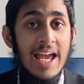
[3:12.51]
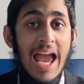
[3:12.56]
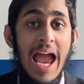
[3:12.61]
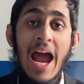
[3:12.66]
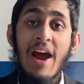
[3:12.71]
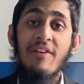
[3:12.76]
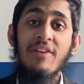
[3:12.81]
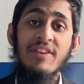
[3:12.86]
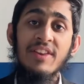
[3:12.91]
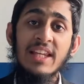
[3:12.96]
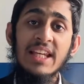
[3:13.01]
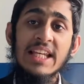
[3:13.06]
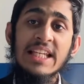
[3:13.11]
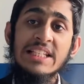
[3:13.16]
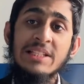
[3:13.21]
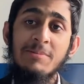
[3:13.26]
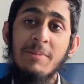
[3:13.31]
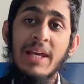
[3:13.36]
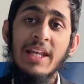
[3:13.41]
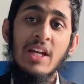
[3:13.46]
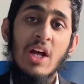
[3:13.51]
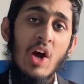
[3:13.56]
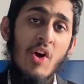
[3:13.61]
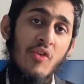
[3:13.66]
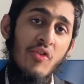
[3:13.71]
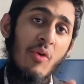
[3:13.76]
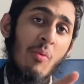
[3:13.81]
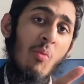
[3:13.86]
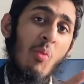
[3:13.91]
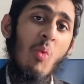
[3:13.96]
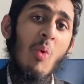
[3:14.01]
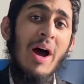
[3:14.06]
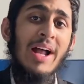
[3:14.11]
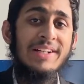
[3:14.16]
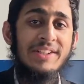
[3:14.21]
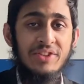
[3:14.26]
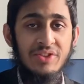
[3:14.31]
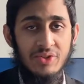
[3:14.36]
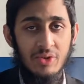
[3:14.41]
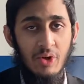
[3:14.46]
everything is made from
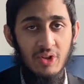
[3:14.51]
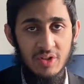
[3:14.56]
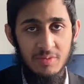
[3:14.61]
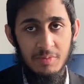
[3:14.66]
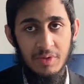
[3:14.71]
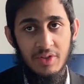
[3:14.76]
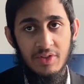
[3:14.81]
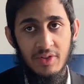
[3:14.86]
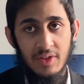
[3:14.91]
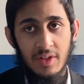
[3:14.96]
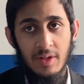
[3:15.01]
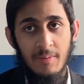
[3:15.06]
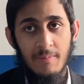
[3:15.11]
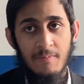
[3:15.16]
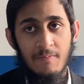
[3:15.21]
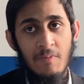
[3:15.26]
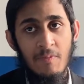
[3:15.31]
one source material.